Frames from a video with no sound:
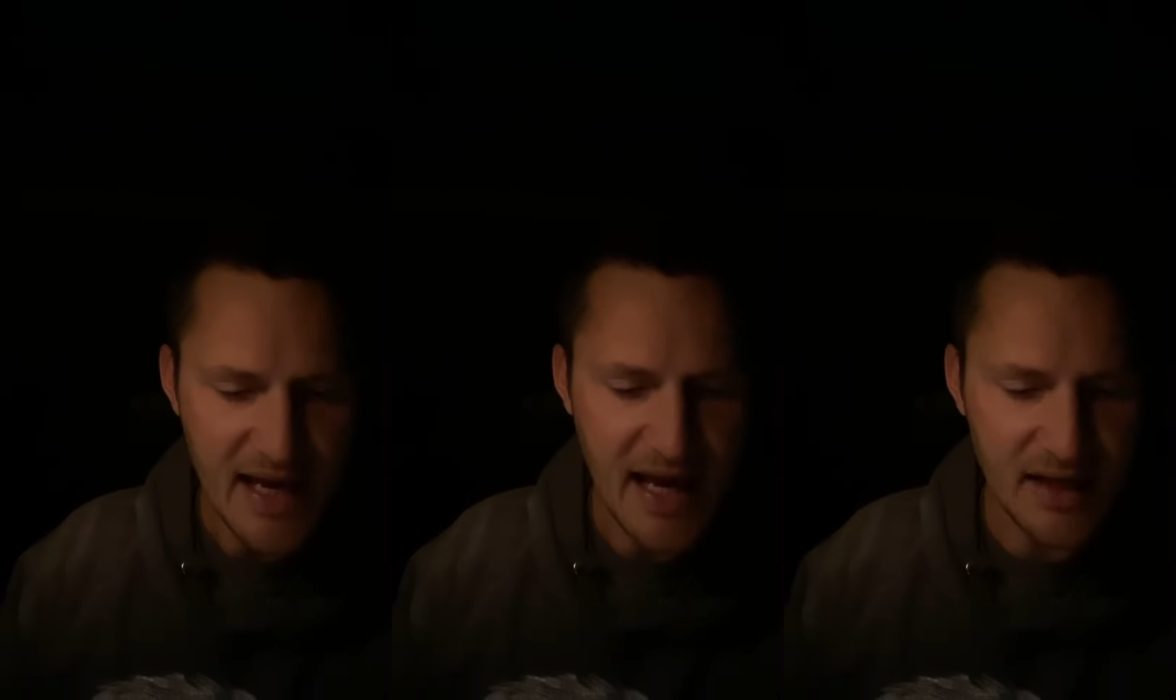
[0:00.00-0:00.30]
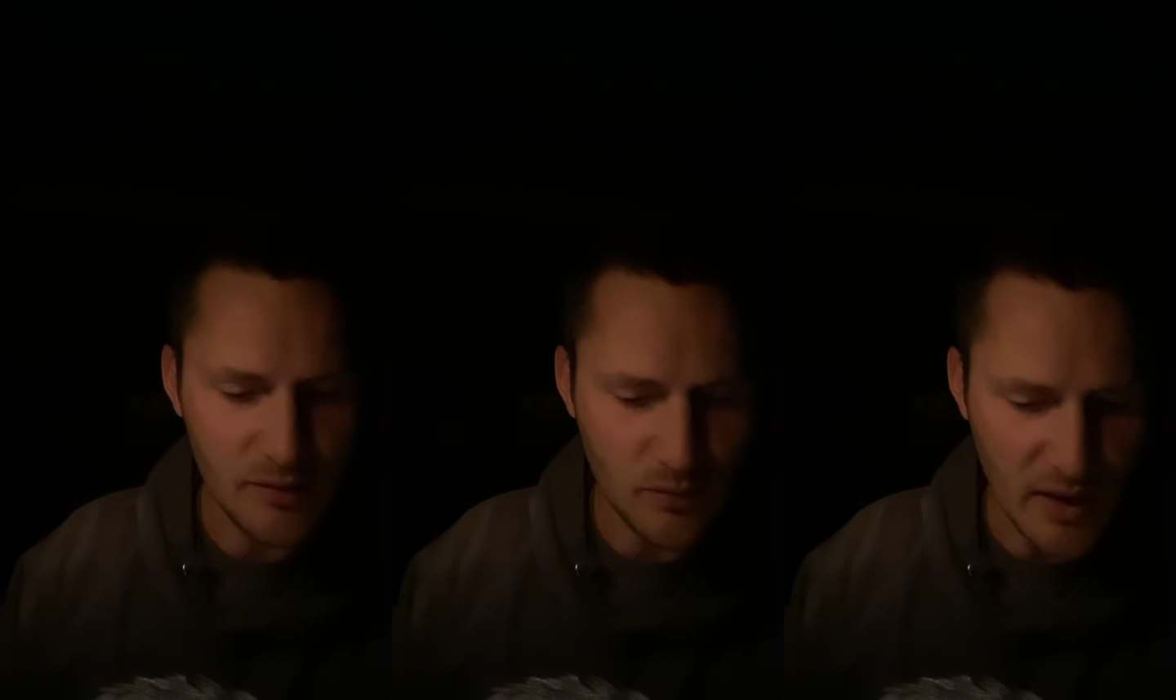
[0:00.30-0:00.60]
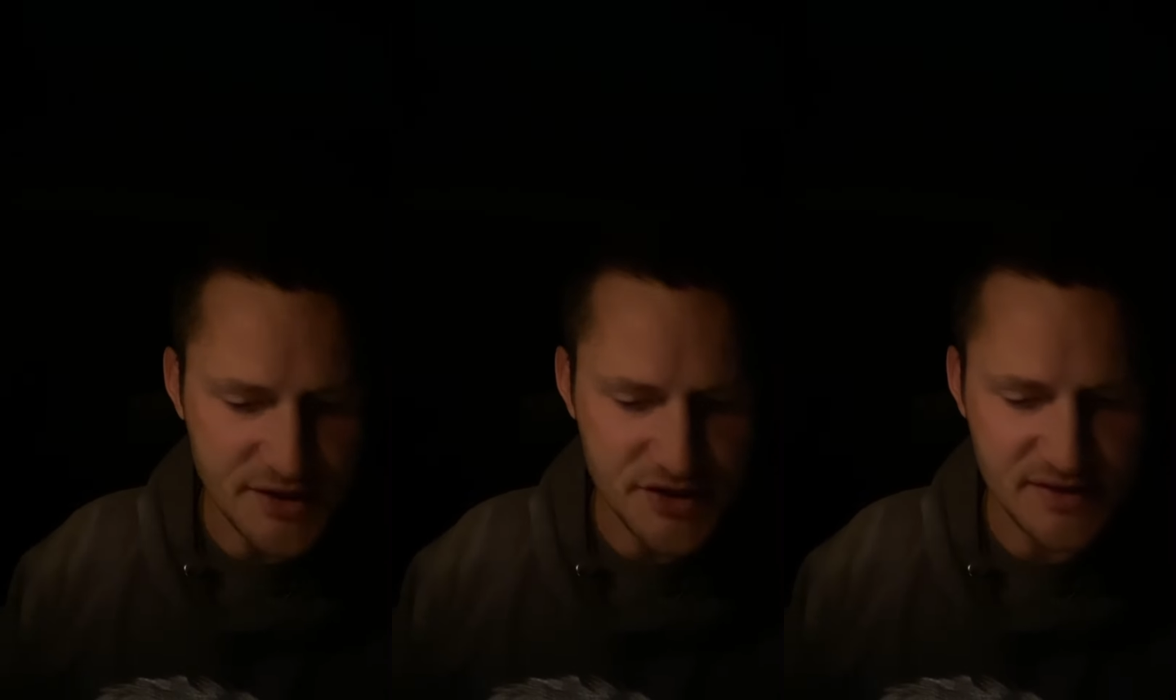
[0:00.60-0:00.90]
and in
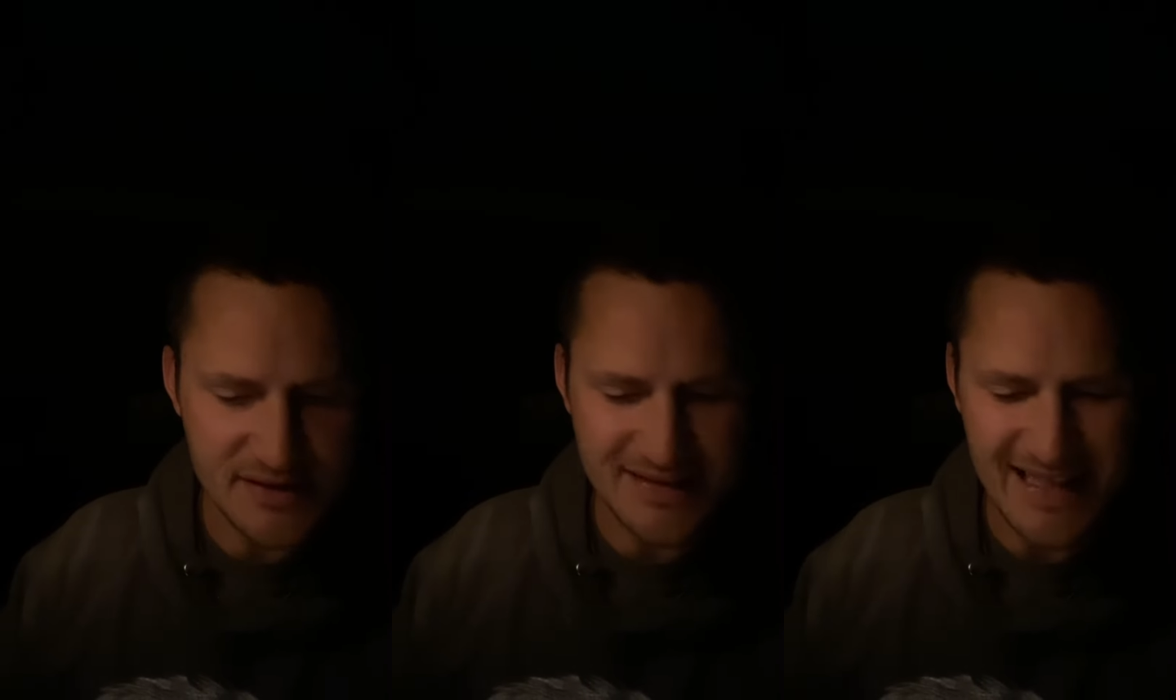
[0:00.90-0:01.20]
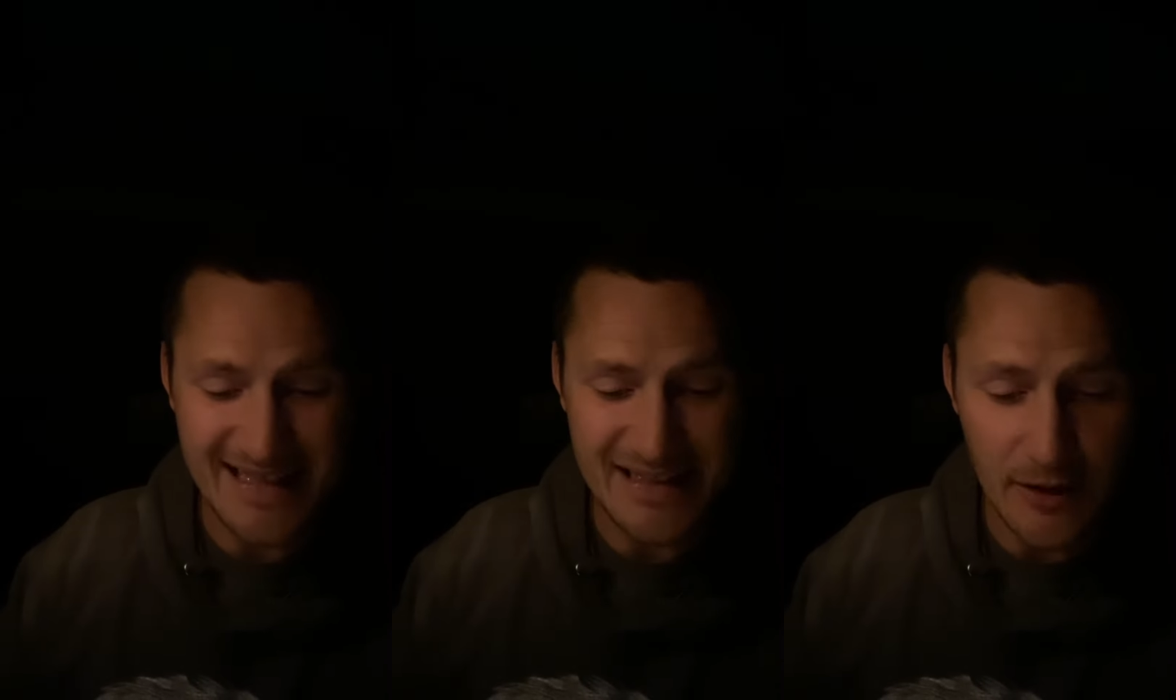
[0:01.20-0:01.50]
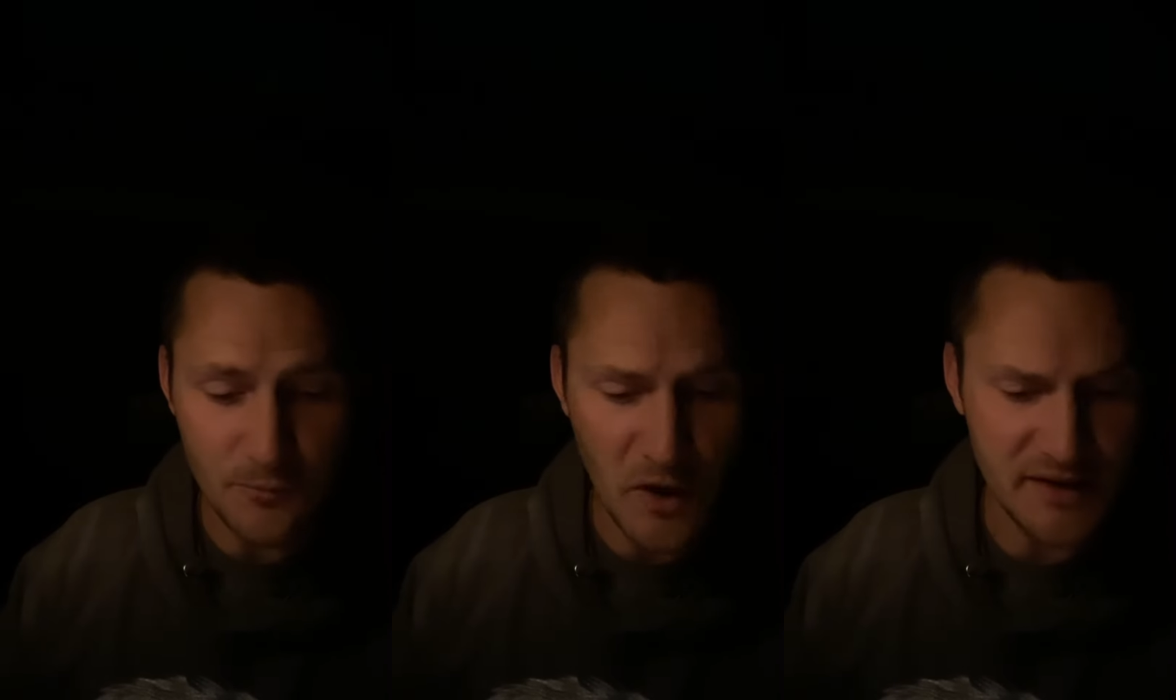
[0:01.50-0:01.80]
righteousness and in
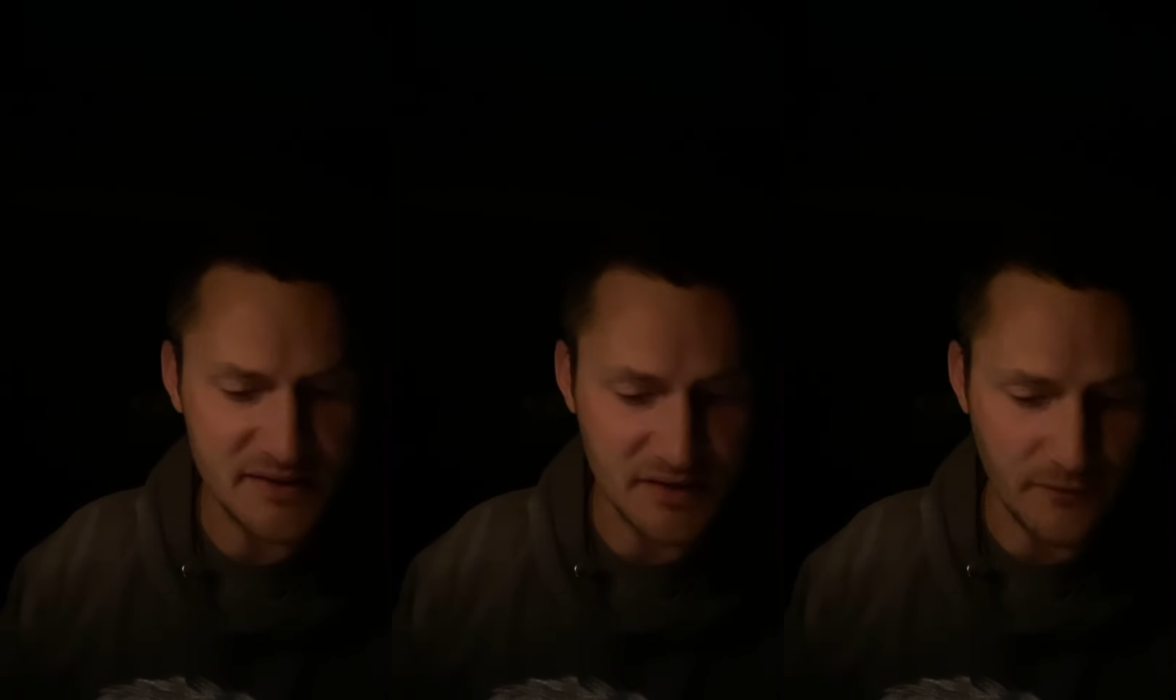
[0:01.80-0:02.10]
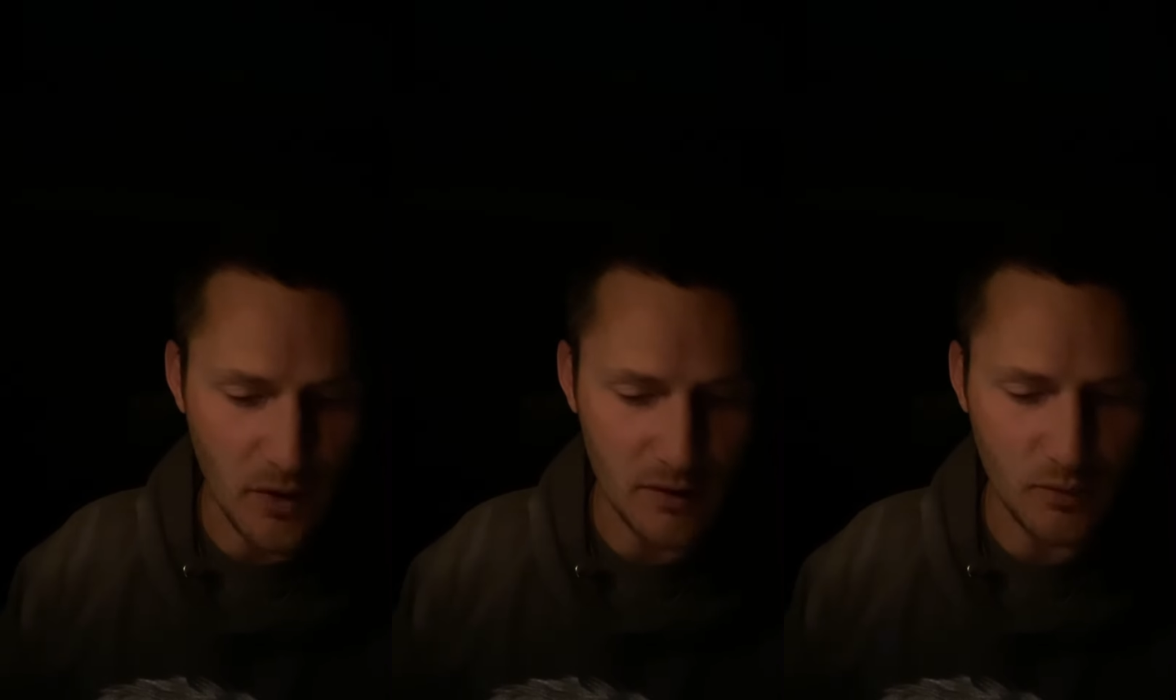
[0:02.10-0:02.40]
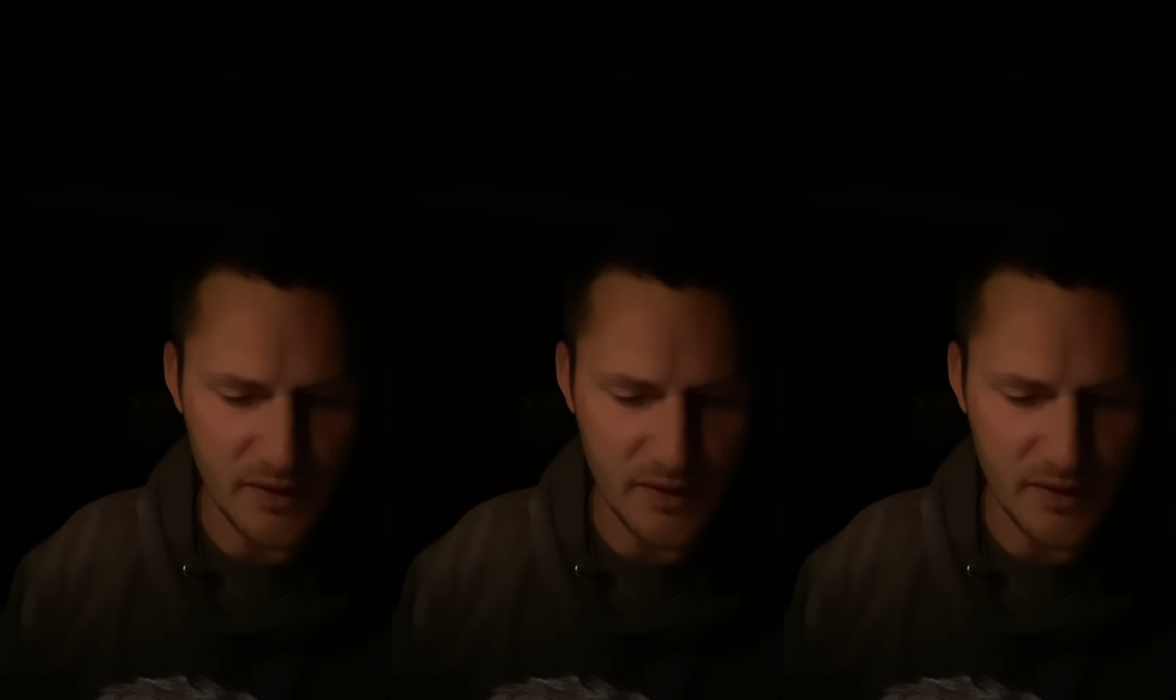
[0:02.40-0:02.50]
uprightness of heart